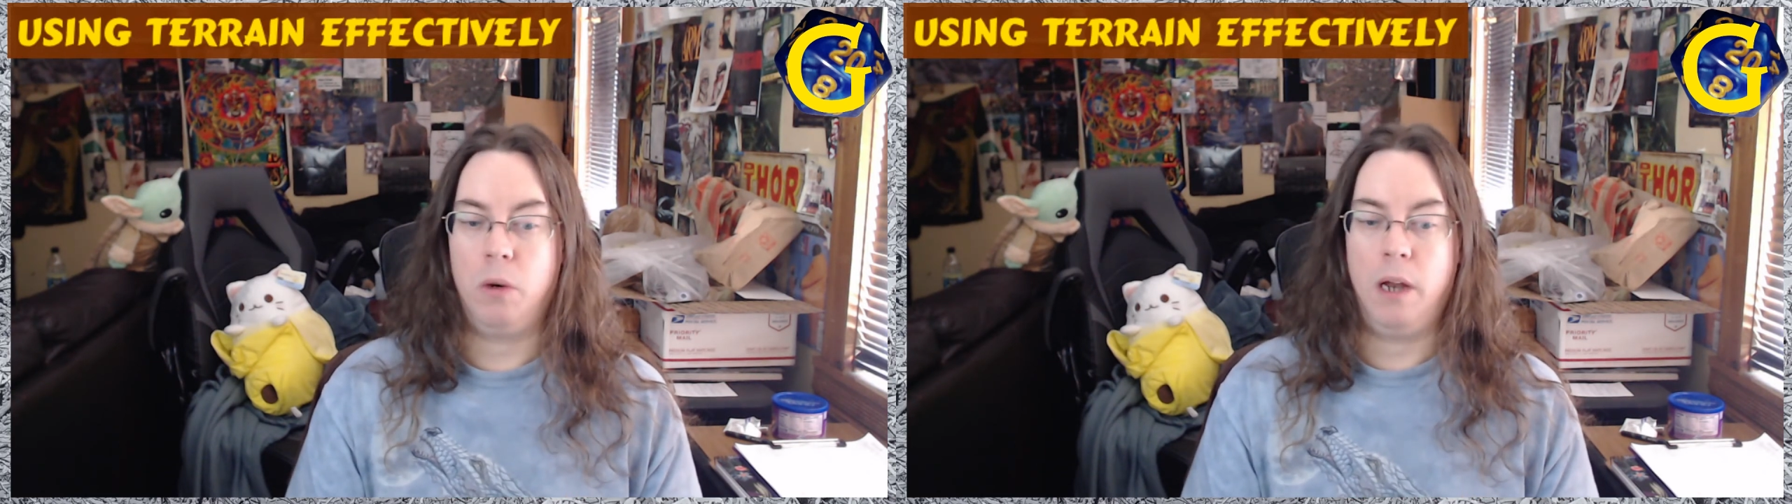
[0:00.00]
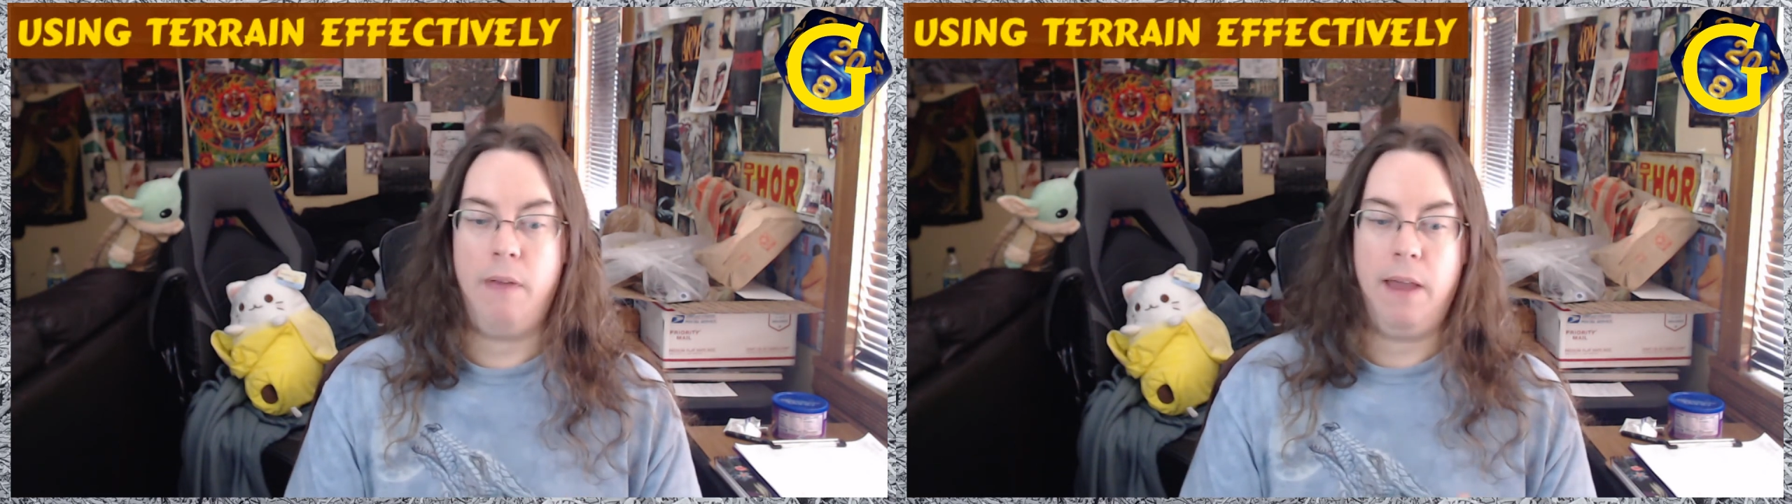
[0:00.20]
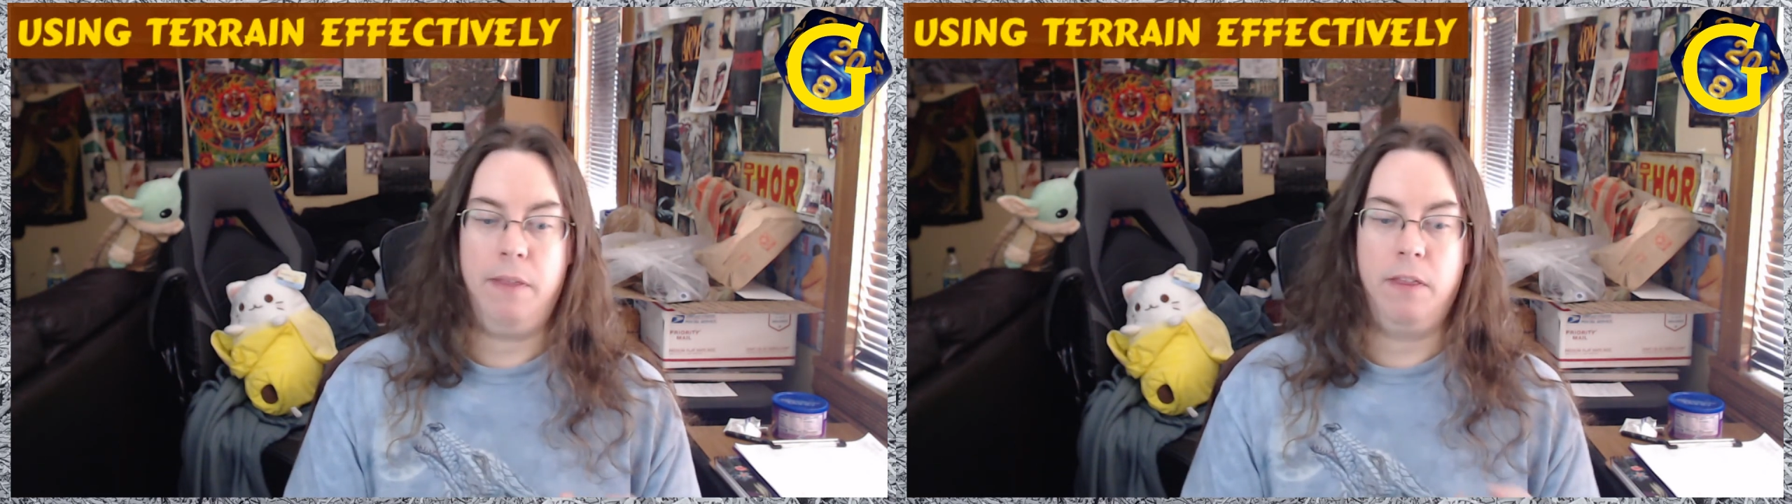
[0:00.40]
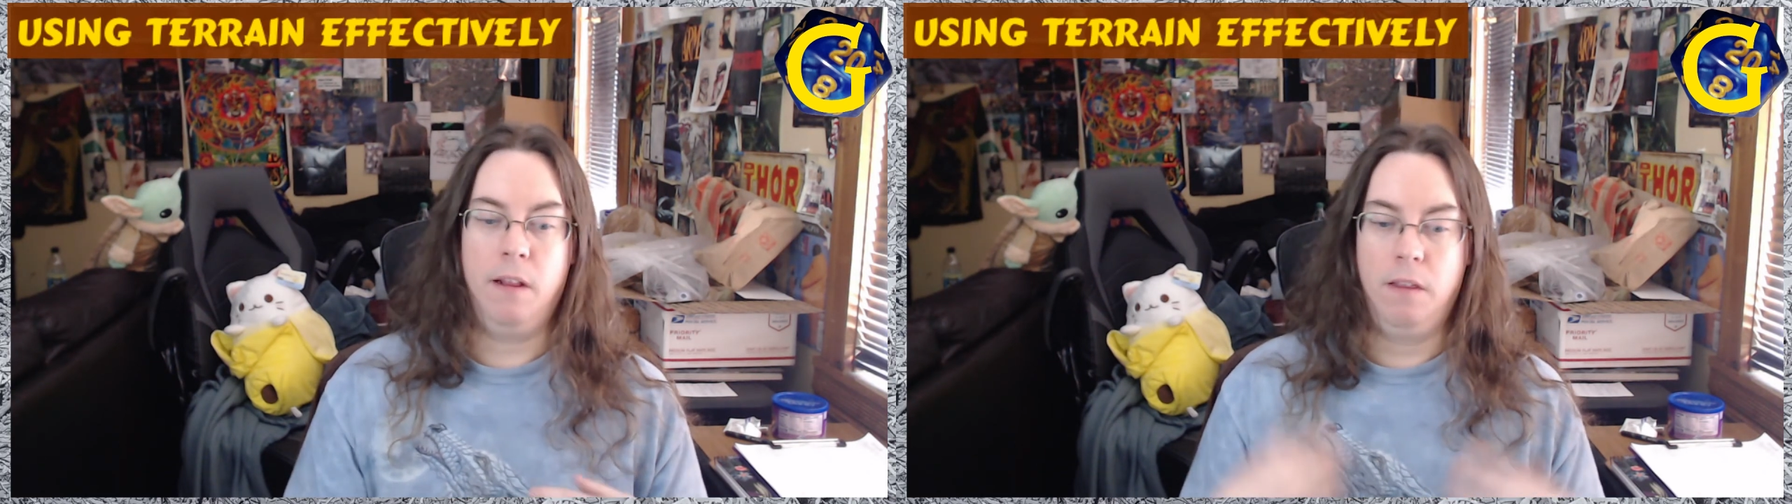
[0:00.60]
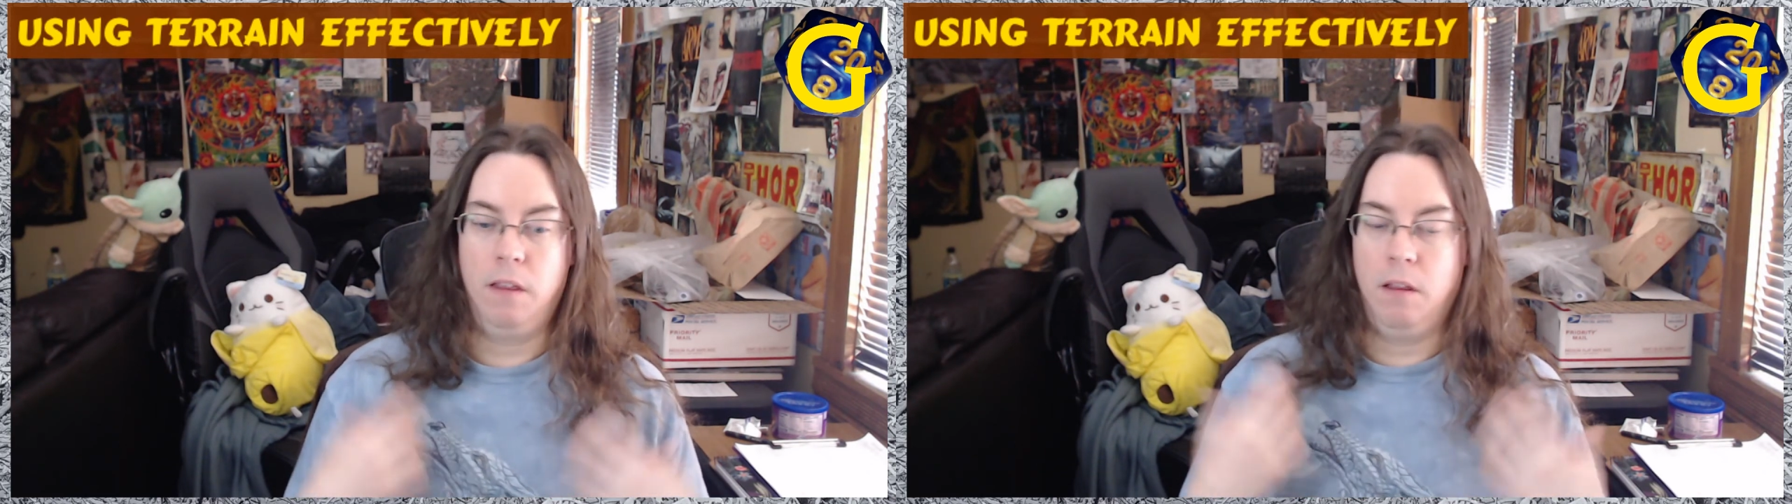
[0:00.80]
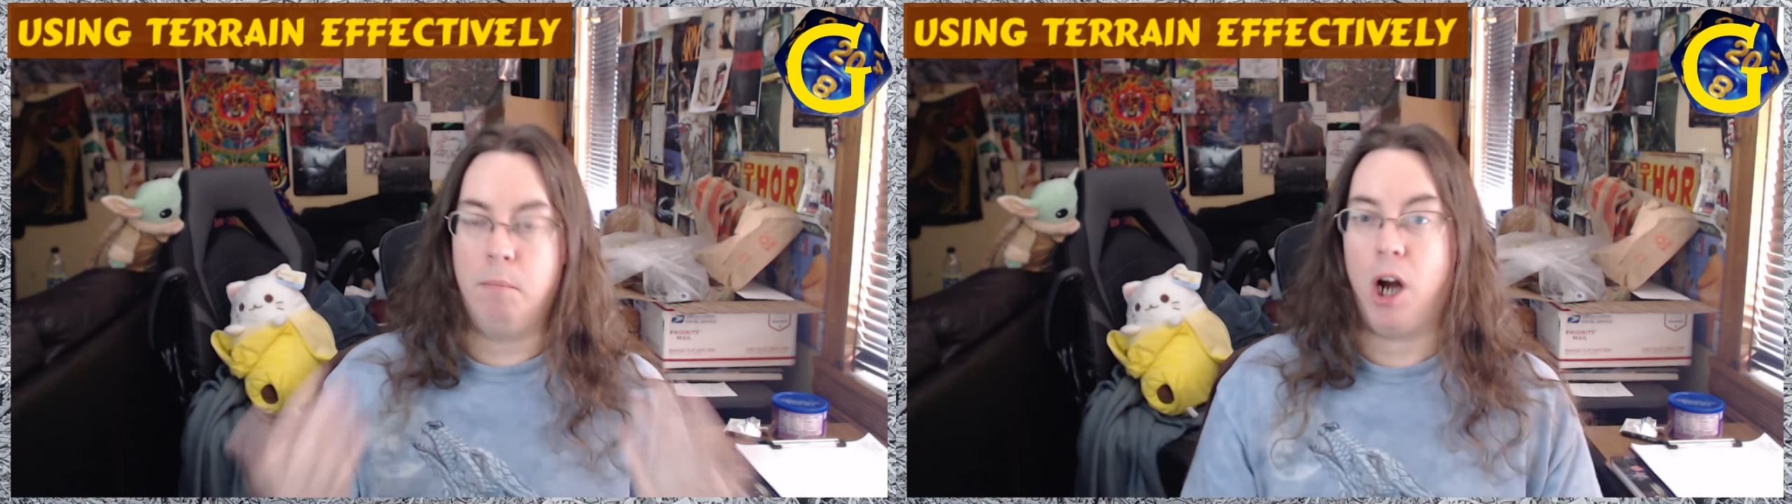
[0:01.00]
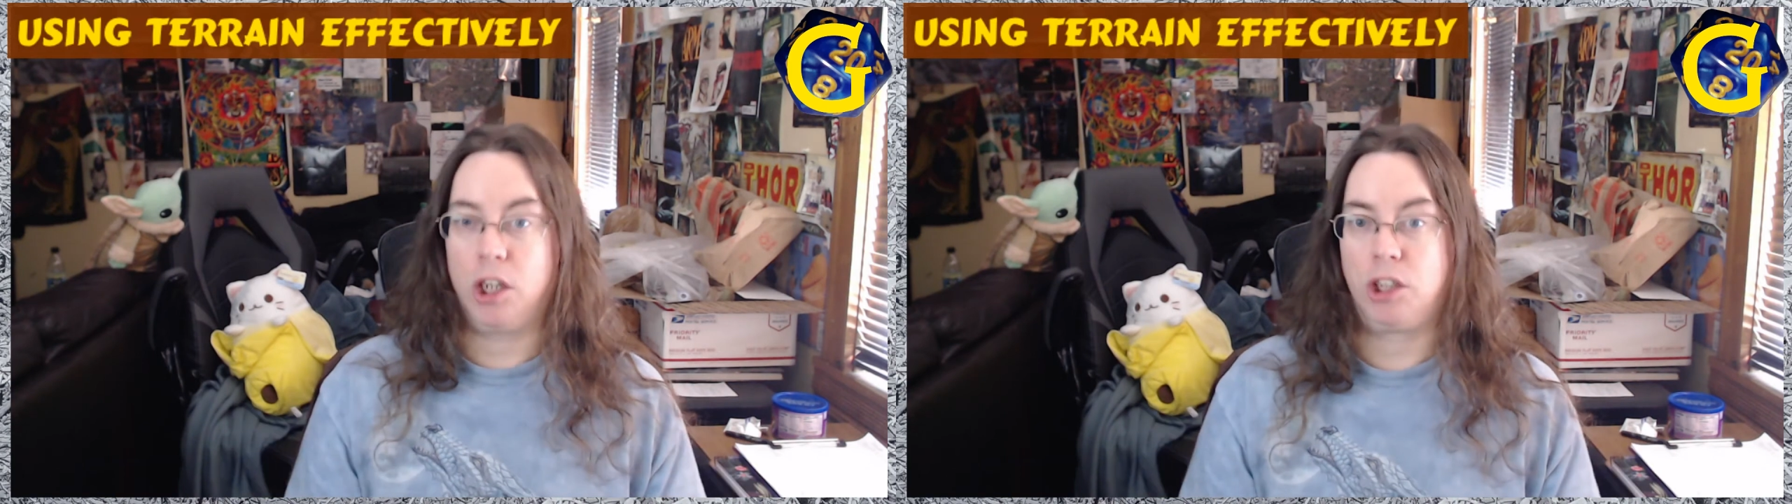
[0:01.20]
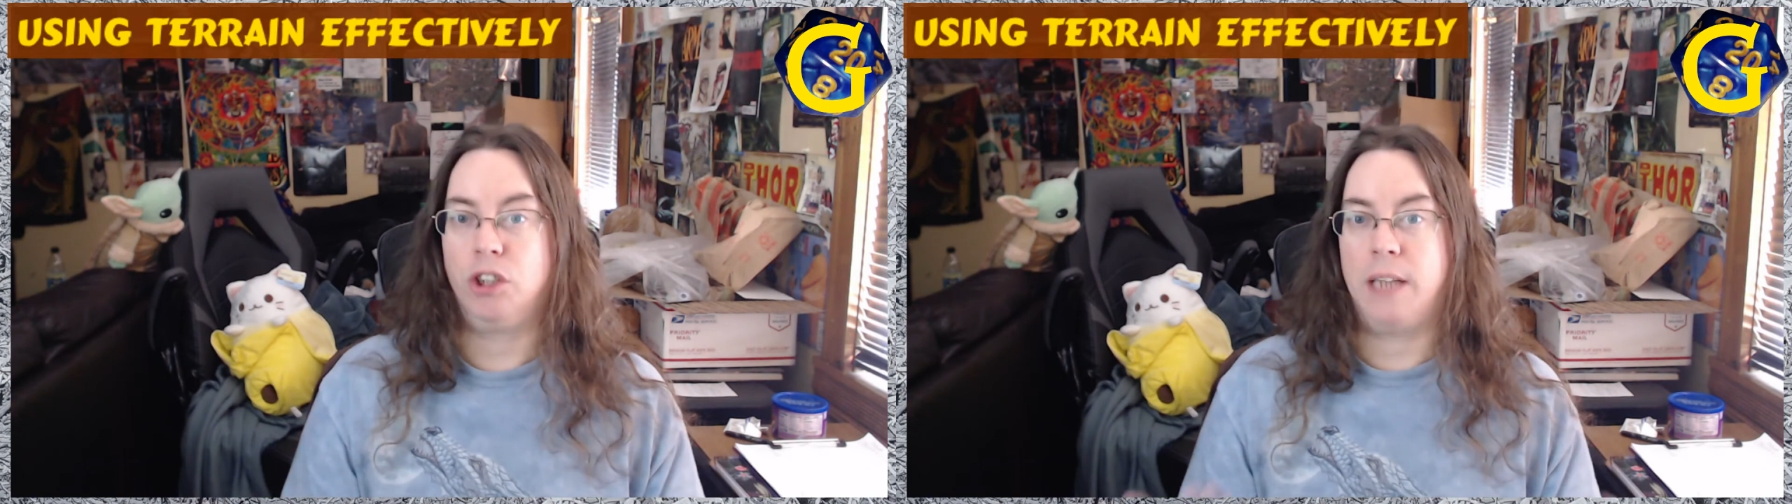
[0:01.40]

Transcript: and then monsters